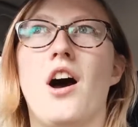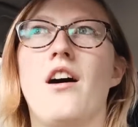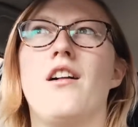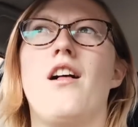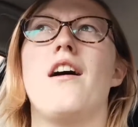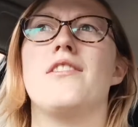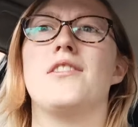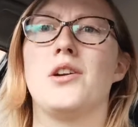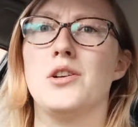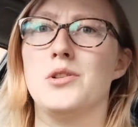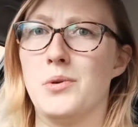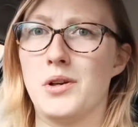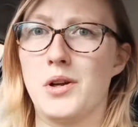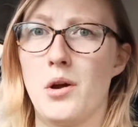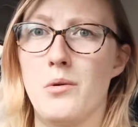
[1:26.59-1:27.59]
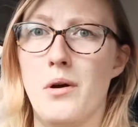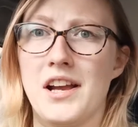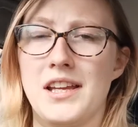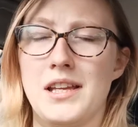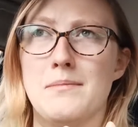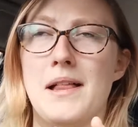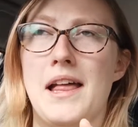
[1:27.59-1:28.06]
I'll either go to a
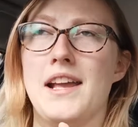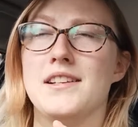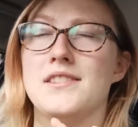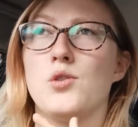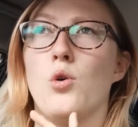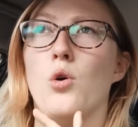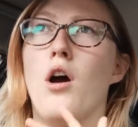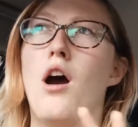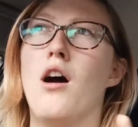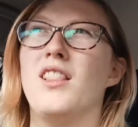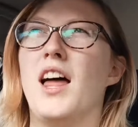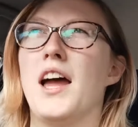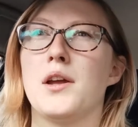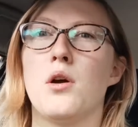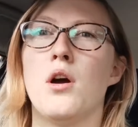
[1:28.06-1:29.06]
co-working place or I'll